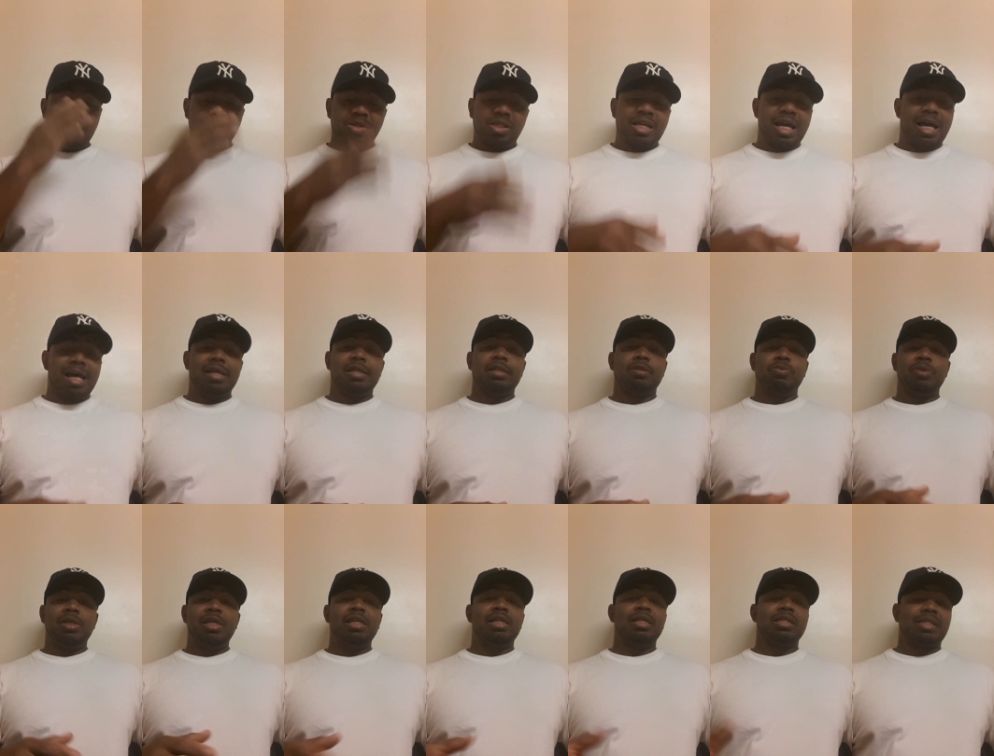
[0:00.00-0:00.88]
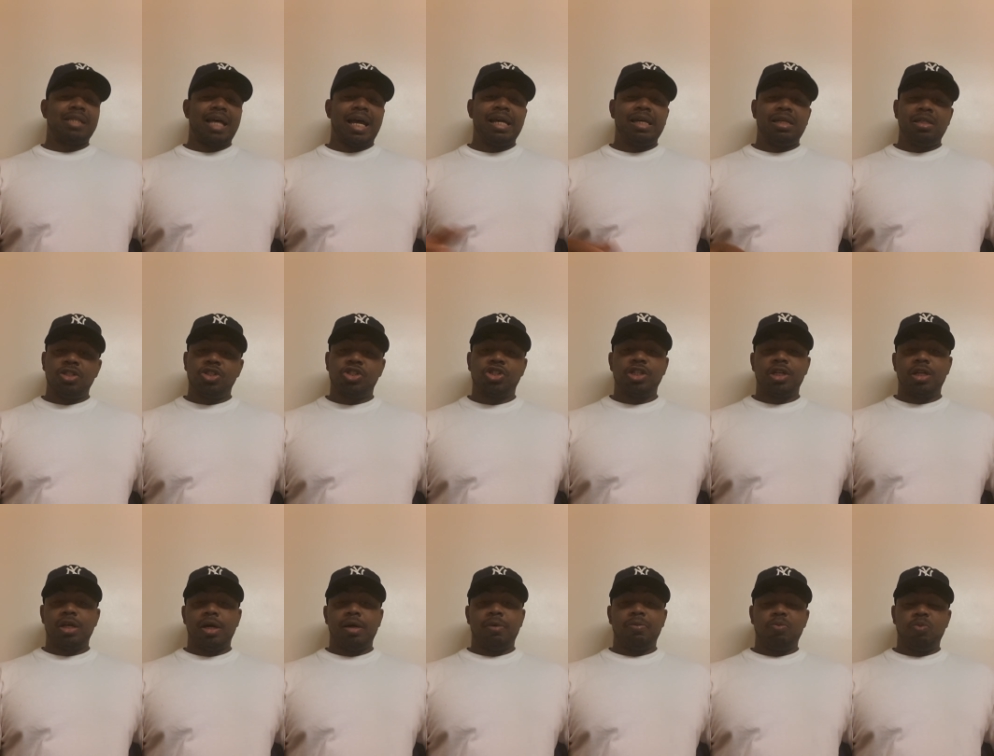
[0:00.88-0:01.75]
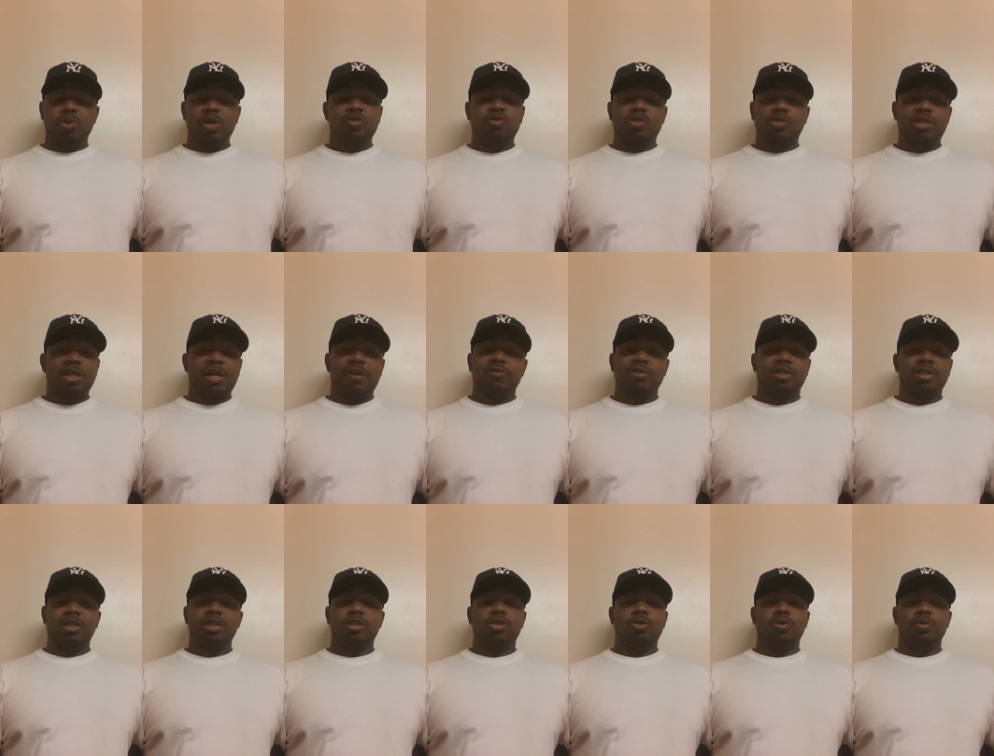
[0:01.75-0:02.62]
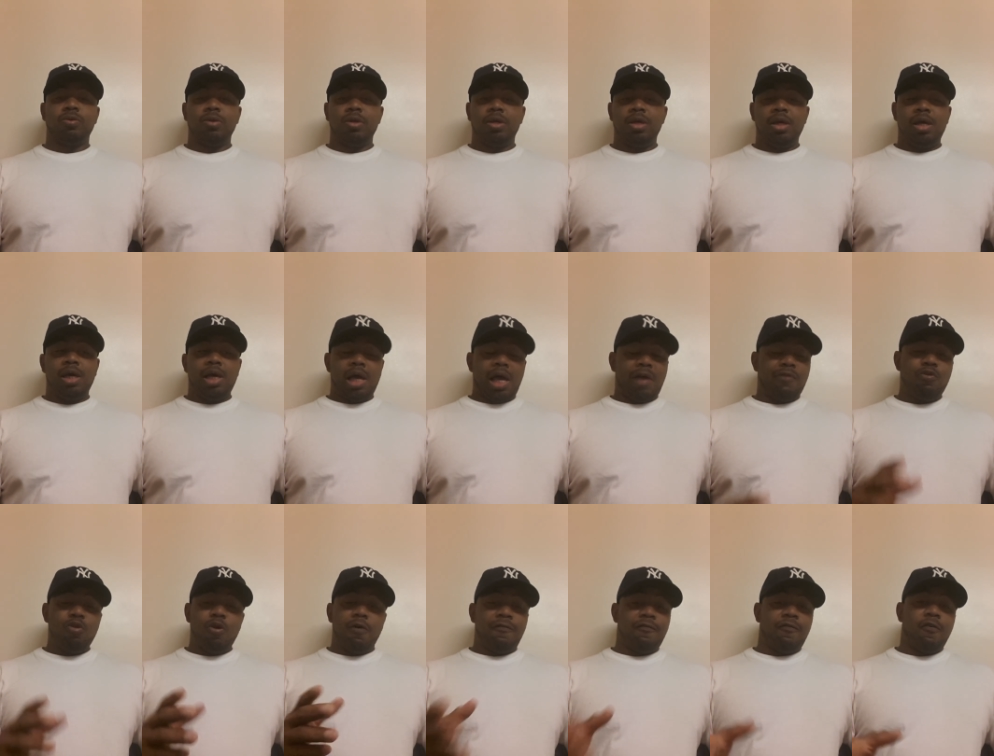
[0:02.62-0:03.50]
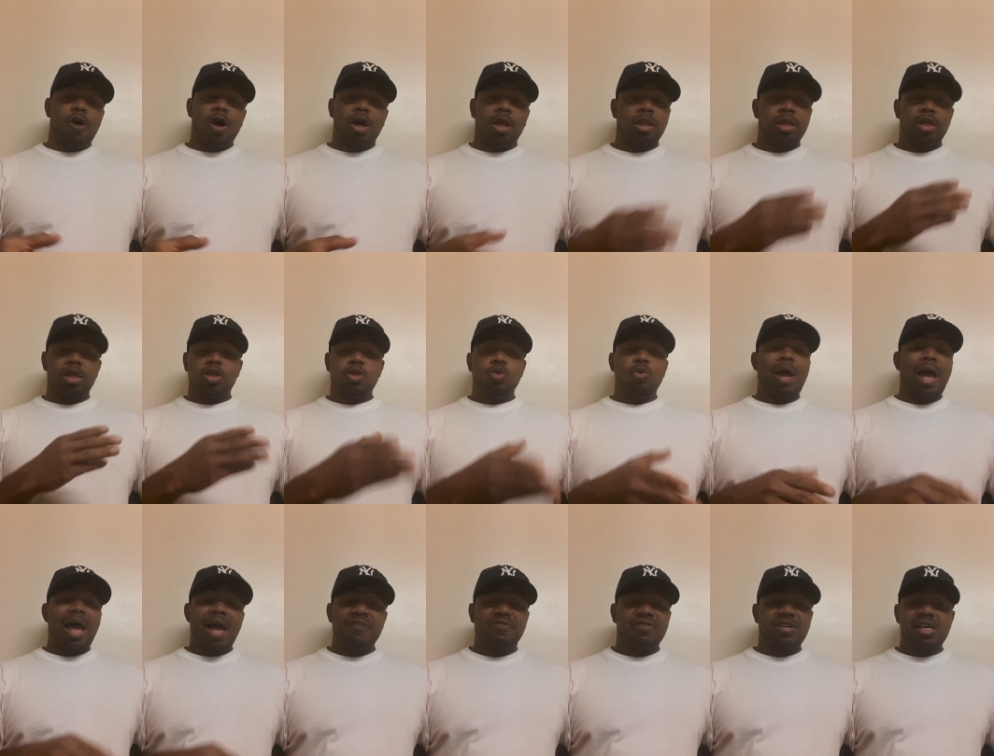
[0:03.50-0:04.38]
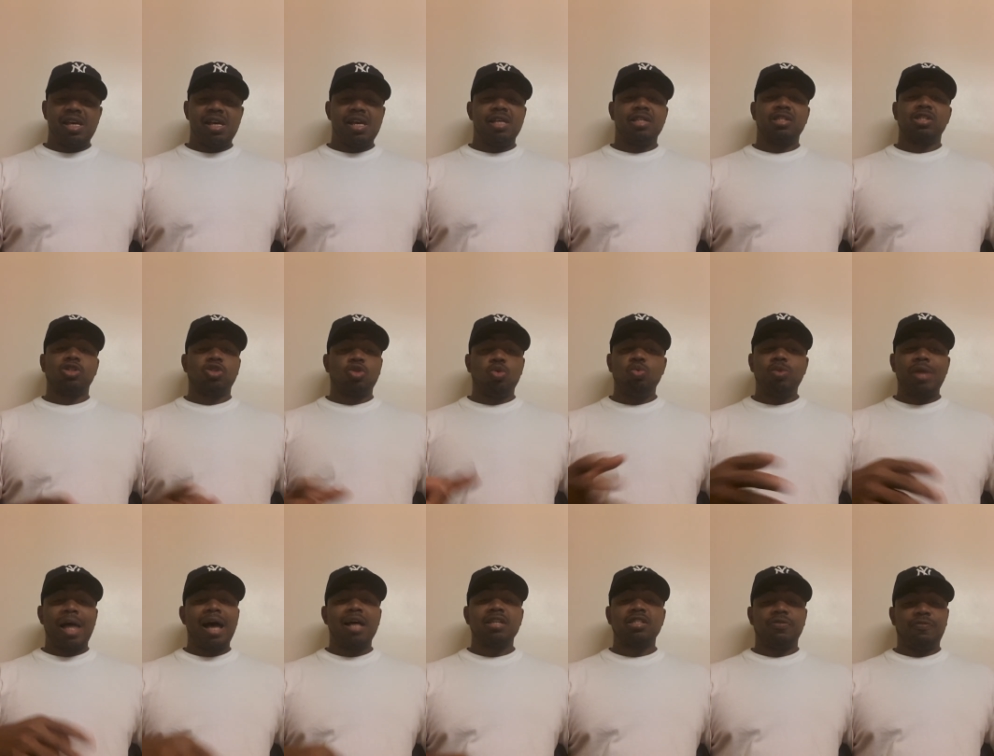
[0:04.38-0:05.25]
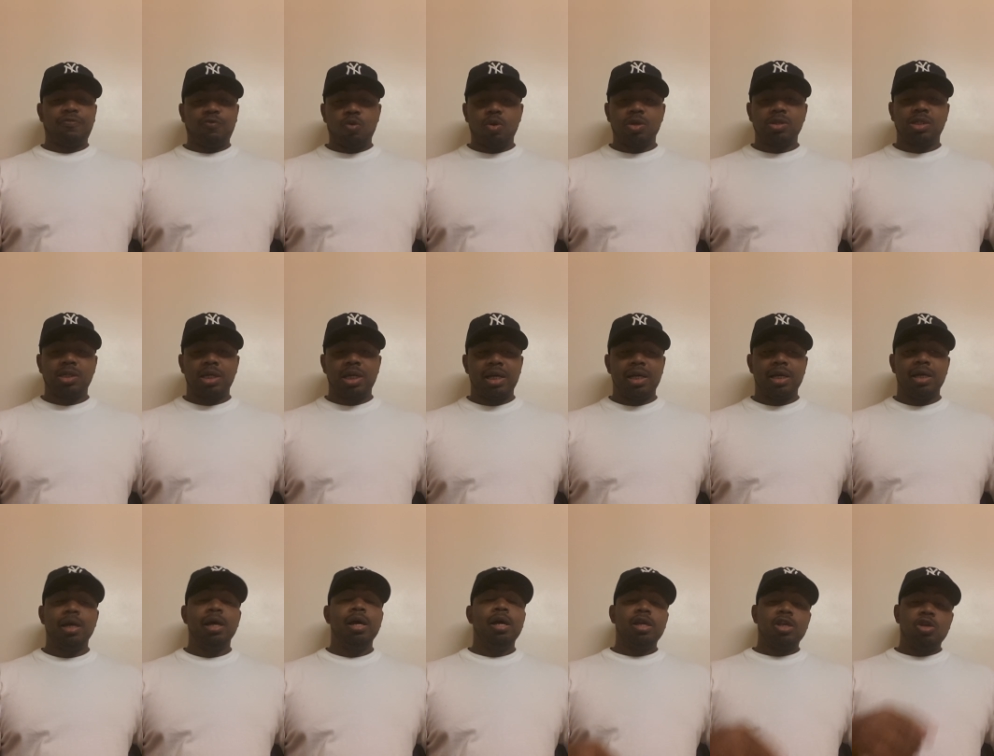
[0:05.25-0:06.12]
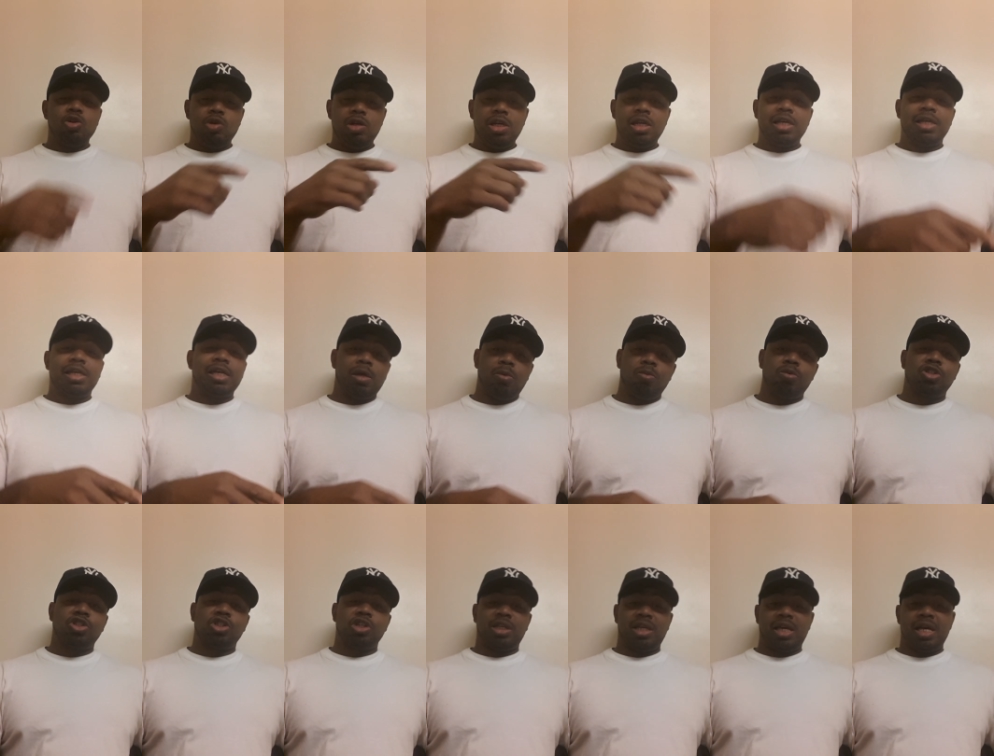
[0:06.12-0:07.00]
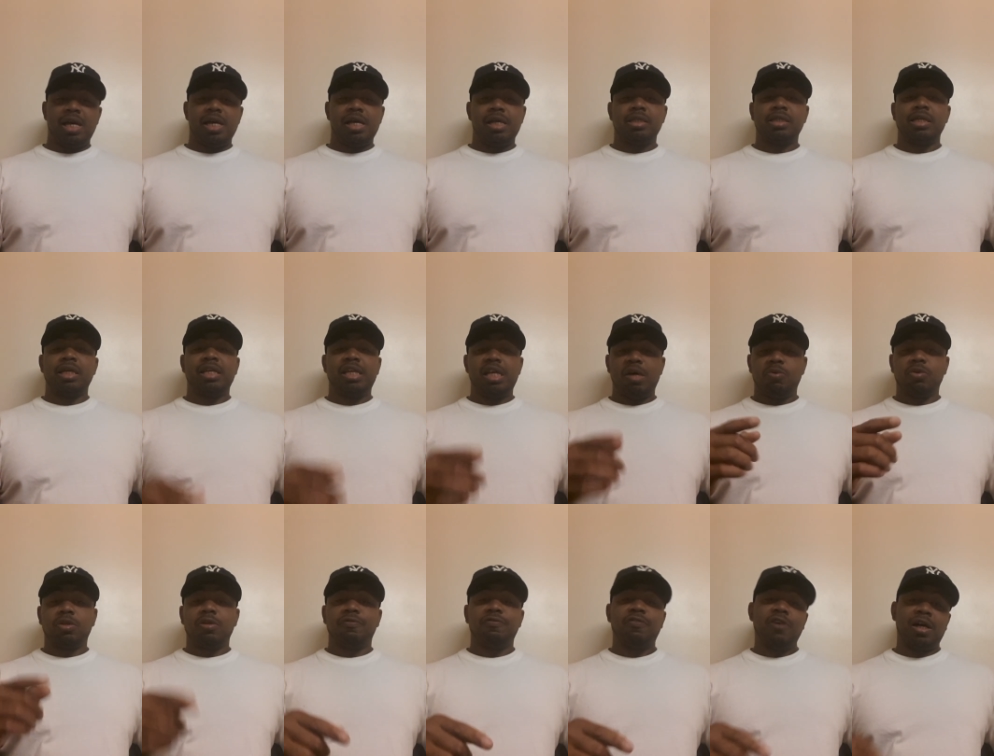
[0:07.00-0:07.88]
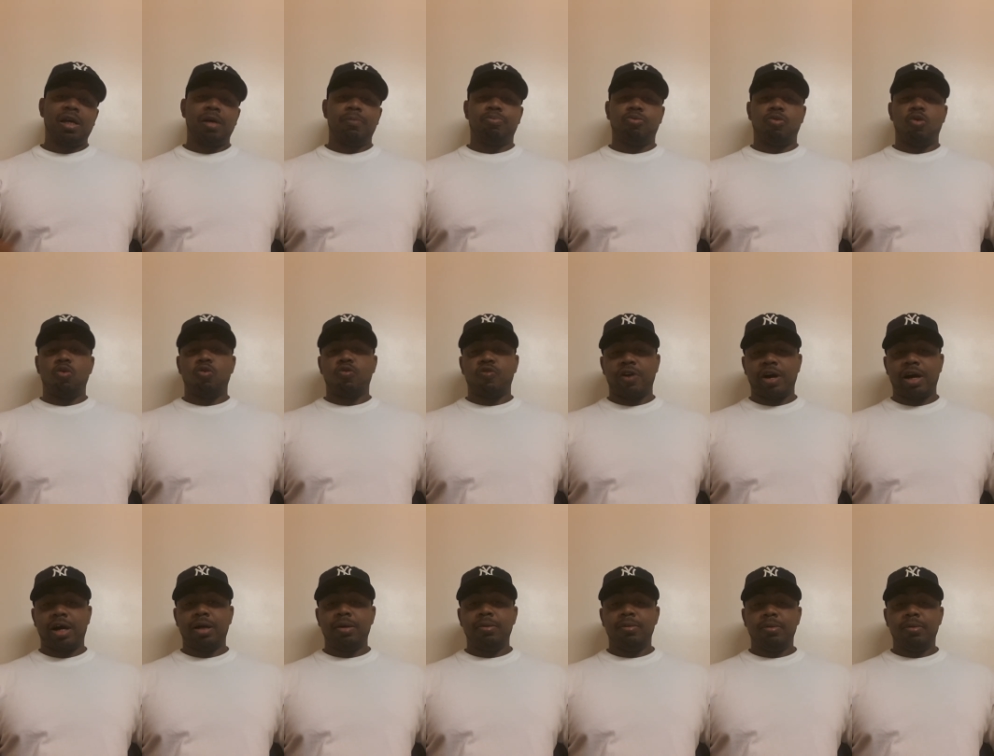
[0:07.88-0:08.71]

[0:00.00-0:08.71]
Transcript: I'm saying is we need to tighten this shit up. We seriously do. If you're a father and you have kids in 2014, you need to get with your kids and get with the fucking program.